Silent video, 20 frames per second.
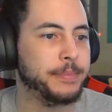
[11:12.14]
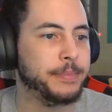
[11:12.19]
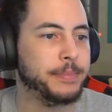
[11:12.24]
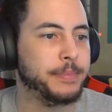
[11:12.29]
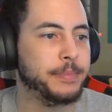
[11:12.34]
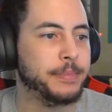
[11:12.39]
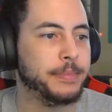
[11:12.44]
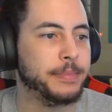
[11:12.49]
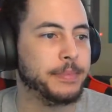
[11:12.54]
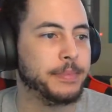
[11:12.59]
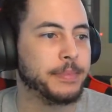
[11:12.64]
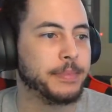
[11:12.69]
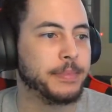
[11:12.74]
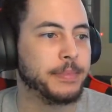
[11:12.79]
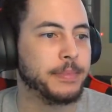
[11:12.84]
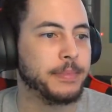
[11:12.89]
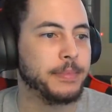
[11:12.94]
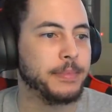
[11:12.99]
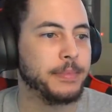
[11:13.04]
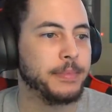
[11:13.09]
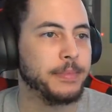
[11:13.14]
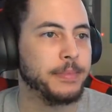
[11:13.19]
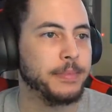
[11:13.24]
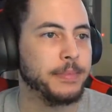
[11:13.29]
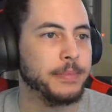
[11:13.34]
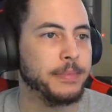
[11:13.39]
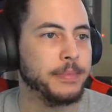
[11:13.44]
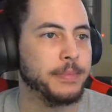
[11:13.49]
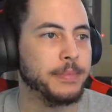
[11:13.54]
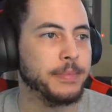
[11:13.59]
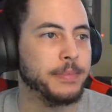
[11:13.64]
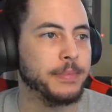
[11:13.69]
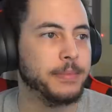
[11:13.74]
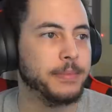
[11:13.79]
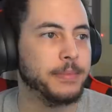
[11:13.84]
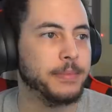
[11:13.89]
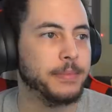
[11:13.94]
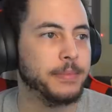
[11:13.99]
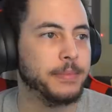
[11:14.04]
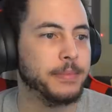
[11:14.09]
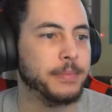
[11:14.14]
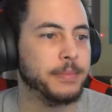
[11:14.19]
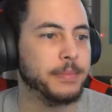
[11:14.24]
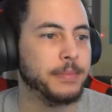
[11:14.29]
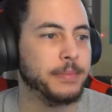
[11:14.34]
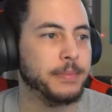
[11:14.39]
[no speech]